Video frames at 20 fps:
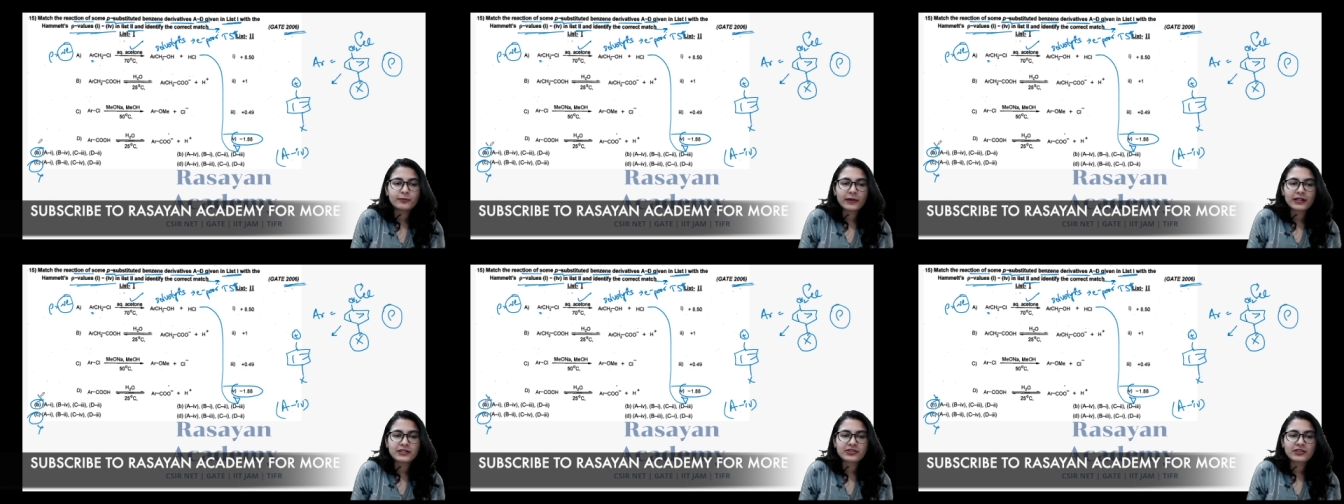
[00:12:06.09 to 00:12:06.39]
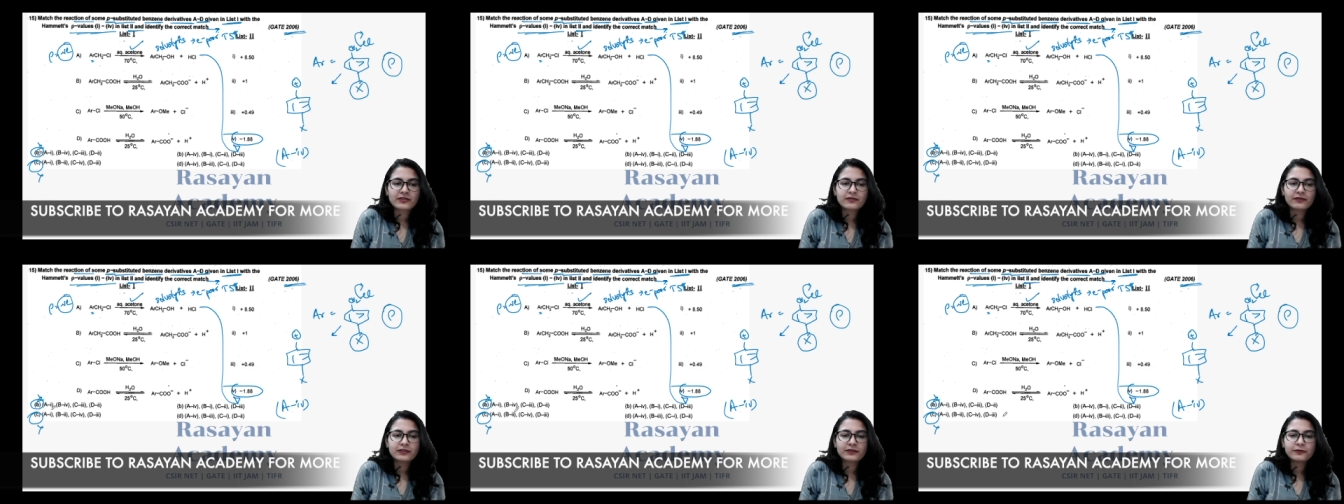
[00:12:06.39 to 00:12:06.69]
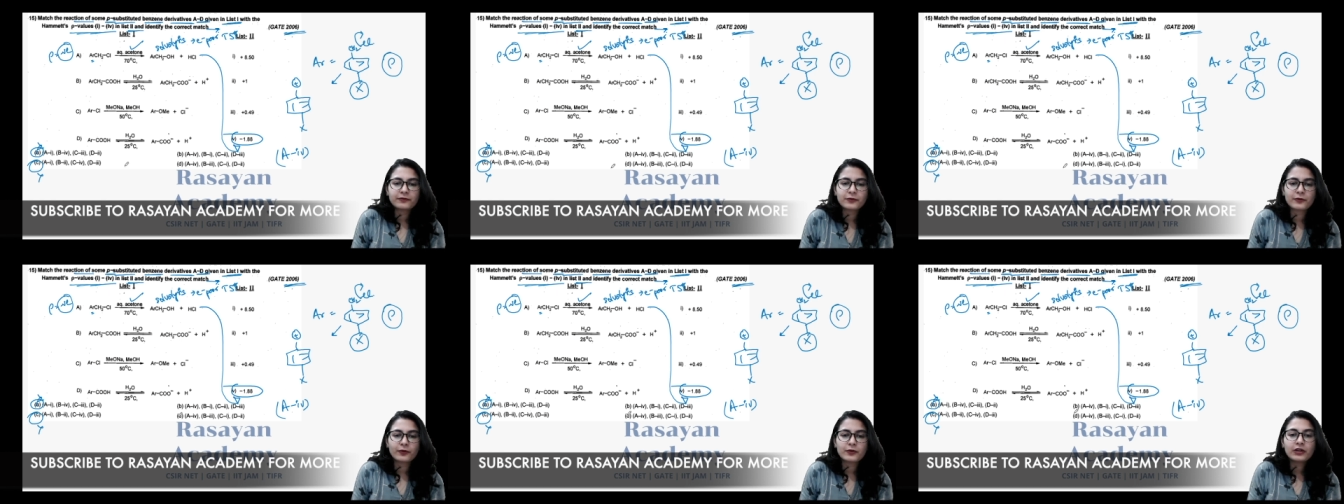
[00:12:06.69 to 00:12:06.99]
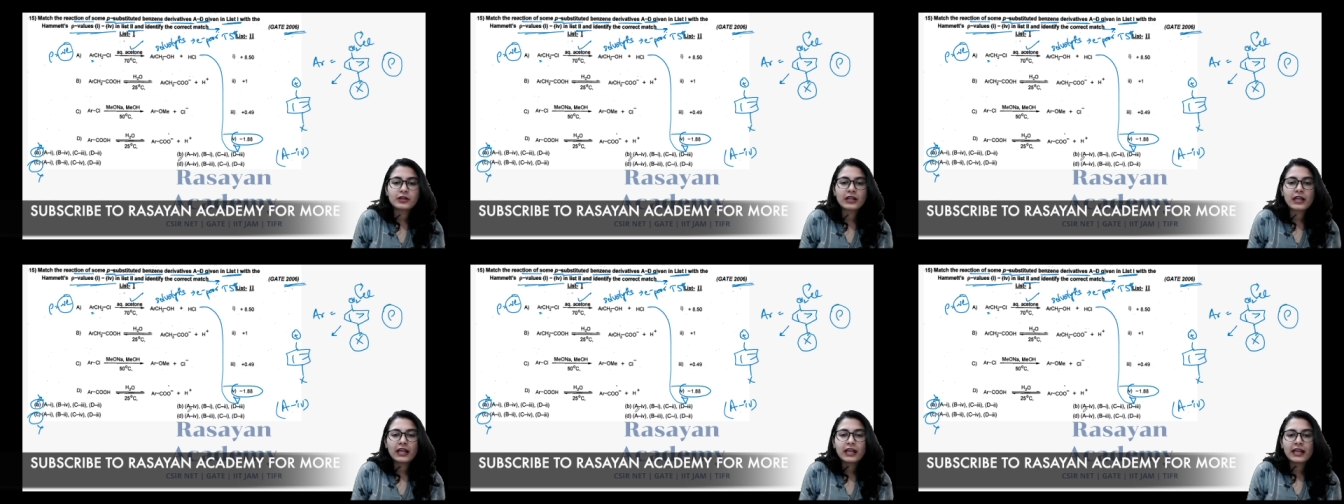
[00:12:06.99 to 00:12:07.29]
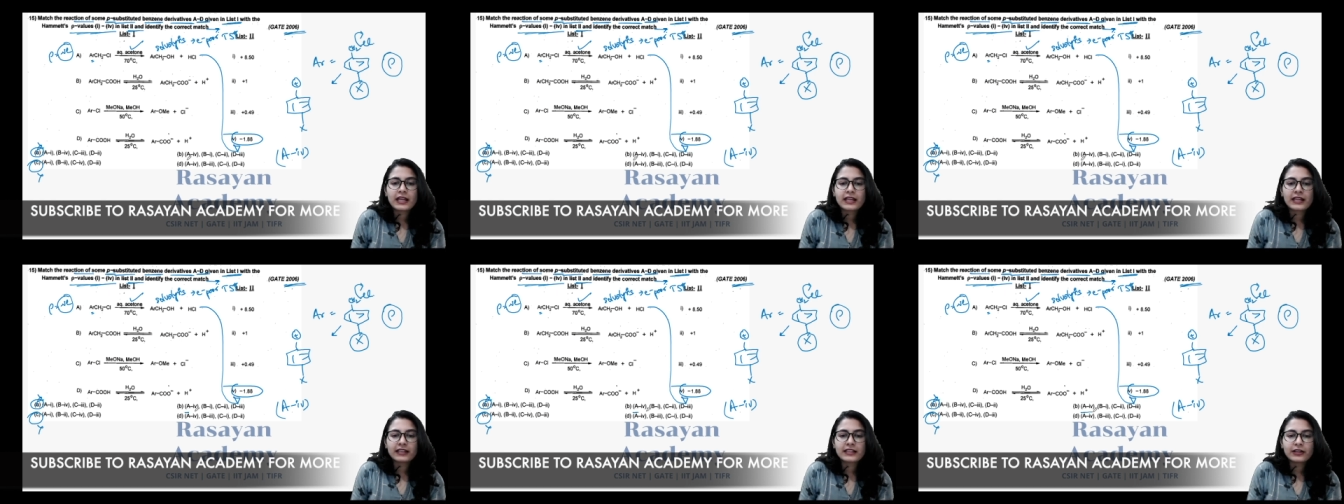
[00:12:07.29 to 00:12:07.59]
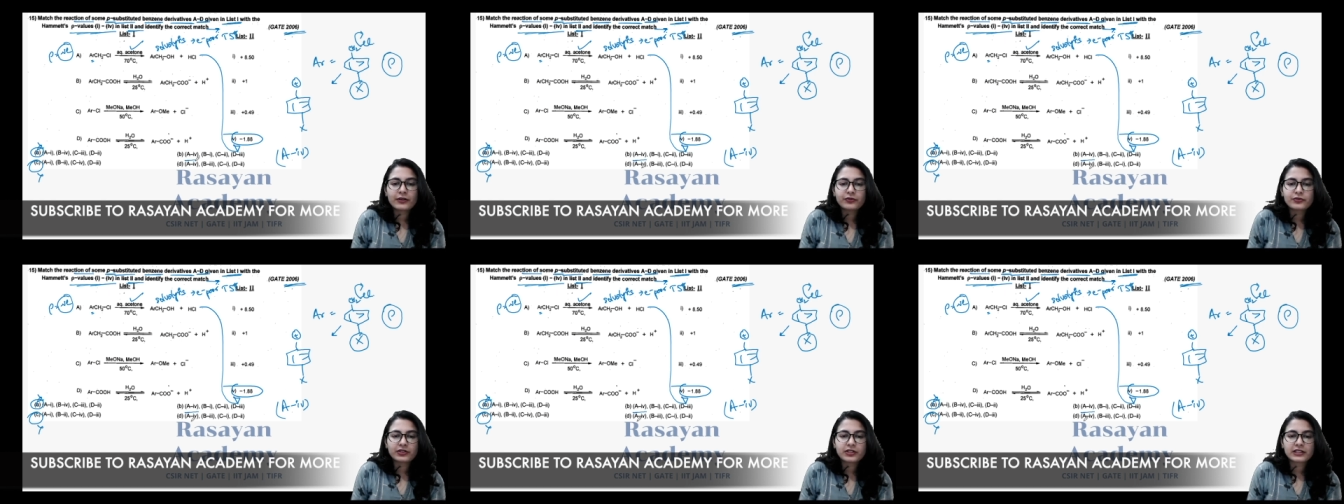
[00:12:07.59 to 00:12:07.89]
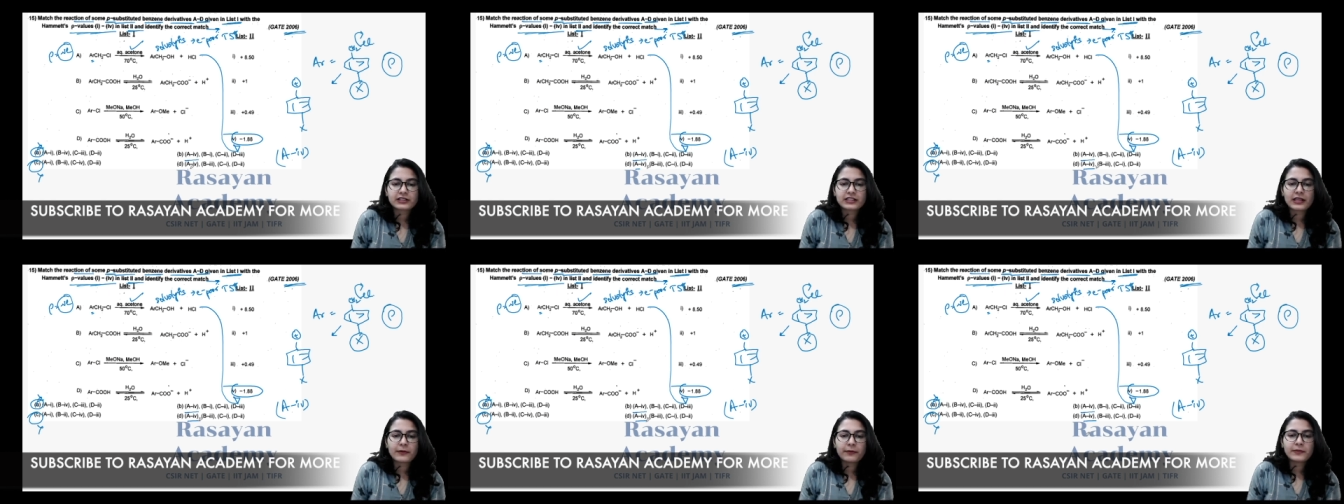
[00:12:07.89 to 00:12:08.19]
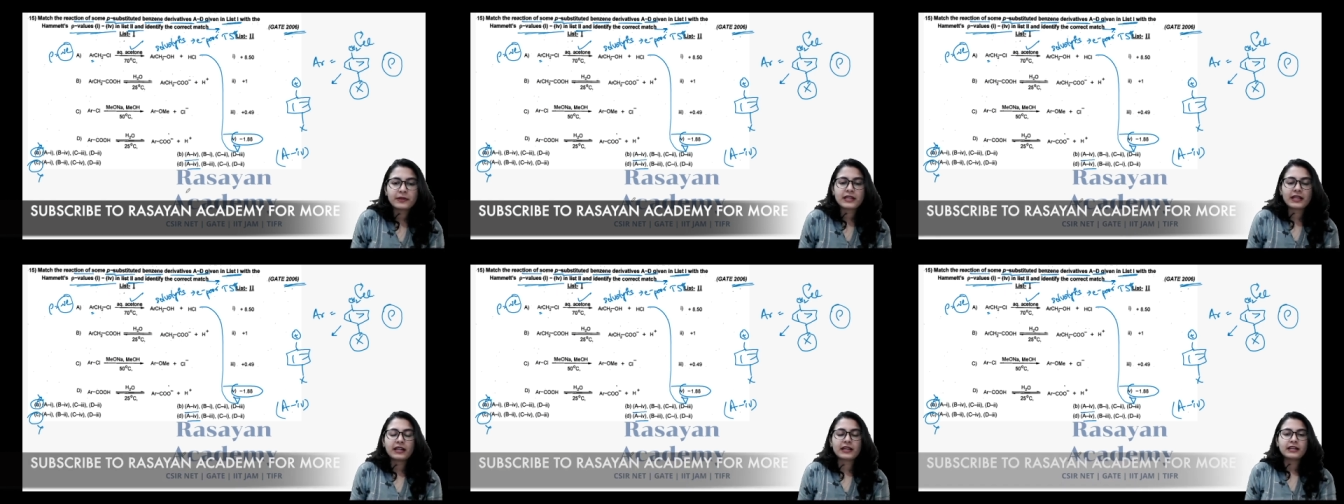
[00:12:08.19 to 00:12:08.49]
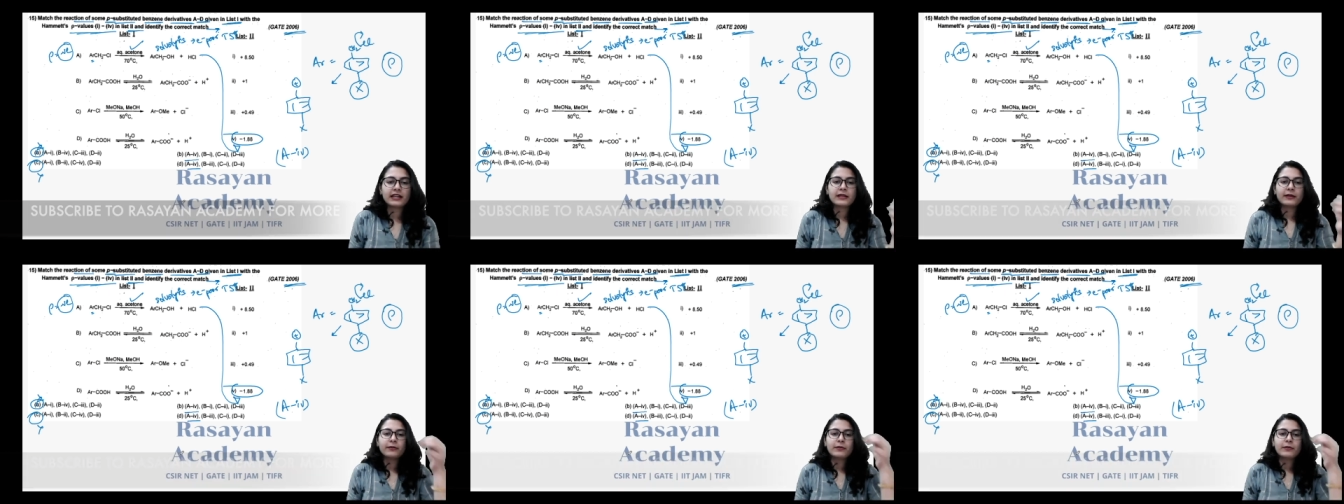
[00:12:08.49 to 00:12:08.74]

matching with four. Ye ho sakte hain, B and D.